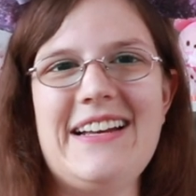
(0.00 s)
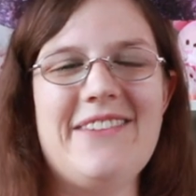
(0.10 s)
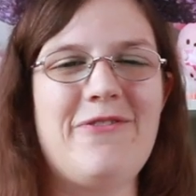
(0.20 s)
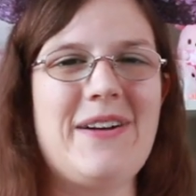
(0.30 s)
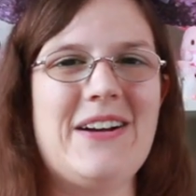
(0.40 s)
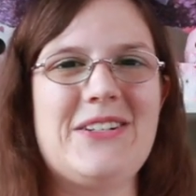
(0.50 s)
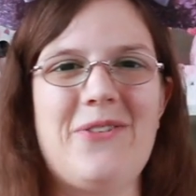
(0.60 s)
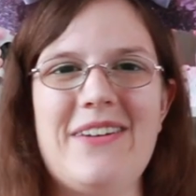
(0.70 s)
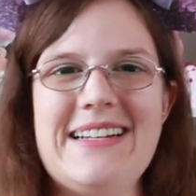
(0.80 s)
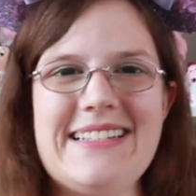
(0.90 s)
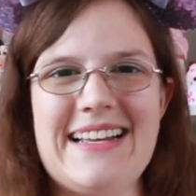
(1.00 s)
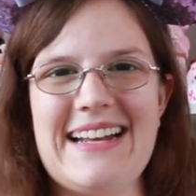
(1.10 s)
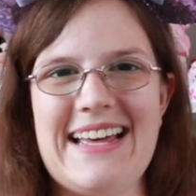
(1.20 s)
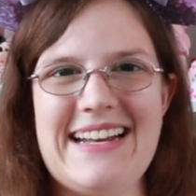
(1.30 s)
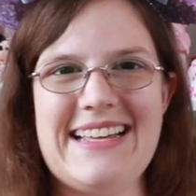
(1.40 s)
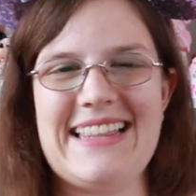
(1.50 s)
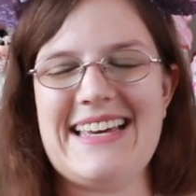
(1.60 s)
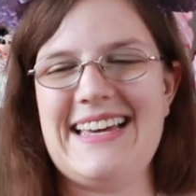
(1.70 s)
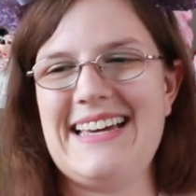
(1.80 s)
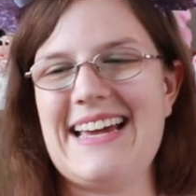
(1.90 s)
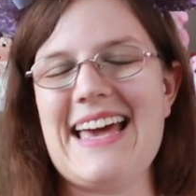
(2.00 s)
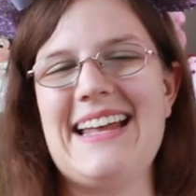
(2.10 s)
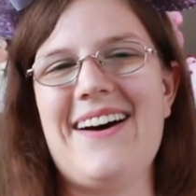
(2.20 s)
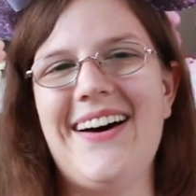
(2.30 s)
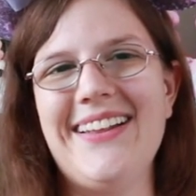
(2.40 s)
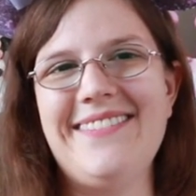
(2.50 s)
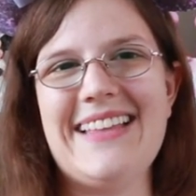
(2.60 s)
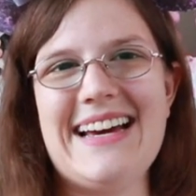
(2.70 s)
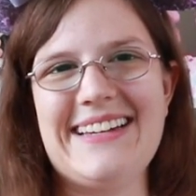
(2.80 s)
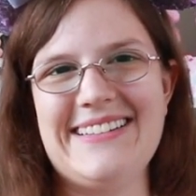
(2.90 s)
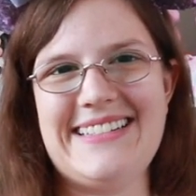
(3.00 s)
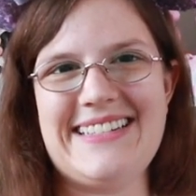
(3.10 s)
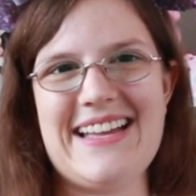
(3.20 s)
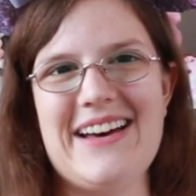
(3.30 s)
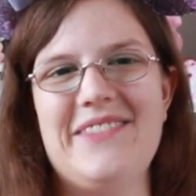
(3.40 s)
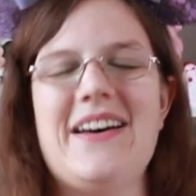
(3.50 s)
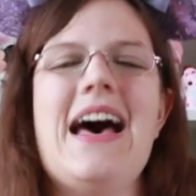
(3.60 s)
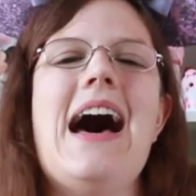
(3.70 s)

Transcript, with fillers: if we are twins on anything, and all of that good stuff.